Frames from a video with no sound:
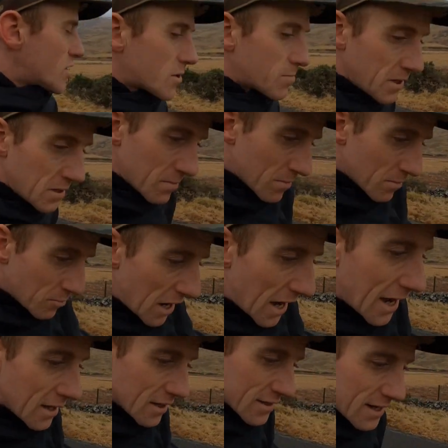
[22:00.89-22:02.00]
just been
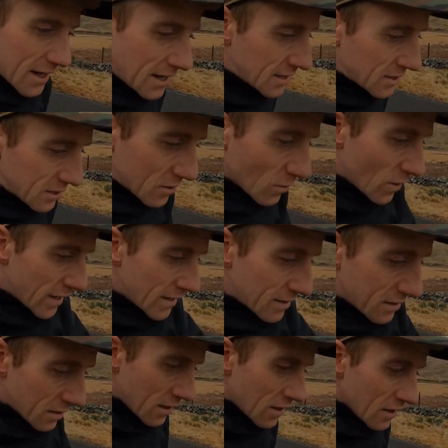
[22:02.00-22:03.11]
battling against the
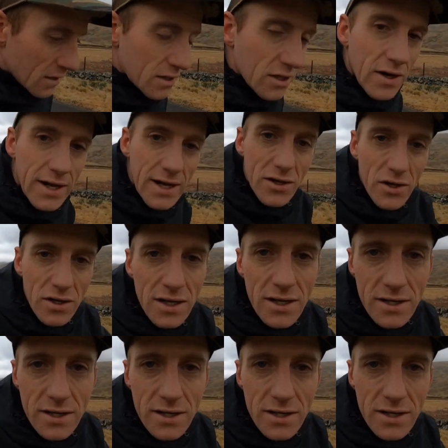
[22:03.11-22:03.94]
wind, trying to do